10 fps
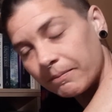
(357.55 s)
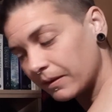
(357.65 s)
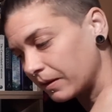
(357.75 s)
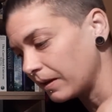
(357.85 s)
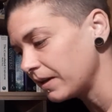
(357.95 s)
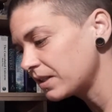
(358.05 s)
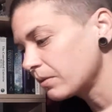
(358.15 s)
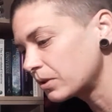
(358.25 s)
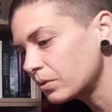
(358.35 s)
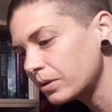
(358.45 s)
Okay, so
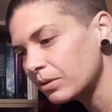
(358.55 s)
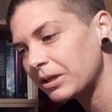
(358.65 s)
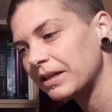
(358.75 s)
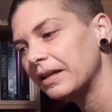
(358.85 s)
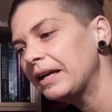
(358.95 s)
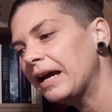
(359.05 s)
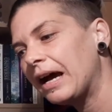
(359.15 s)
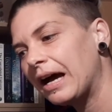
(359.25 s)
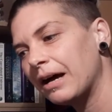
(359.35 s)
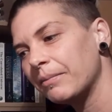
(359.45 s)
we're talking about,
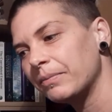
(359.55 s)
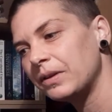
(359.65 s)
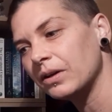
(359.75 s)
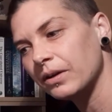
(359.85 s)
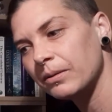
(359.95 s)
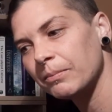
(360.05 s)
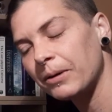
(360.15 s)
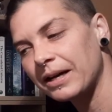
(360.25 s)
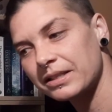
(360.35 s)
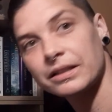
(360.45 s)
um, you know,
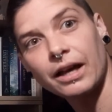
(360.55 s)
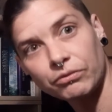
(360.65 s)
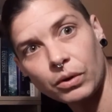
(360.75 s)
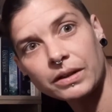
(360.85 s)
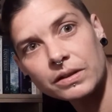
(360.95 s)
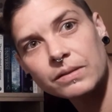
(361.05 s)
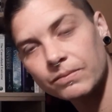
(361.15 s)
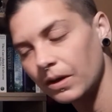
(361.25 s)
past loved ones.